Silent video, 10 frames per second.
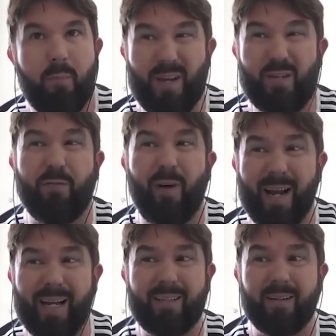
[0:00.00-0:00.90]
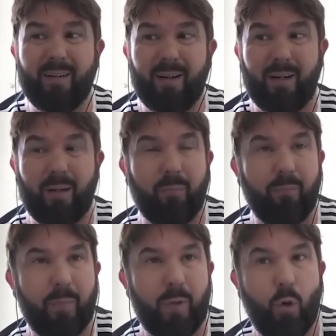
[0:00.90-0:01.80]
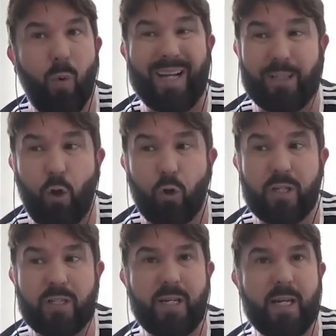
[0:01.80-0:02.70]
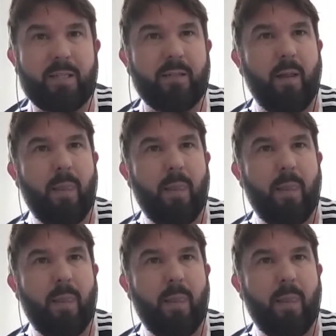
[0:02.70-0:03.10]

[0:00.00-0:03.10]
misfired quite a lot this season.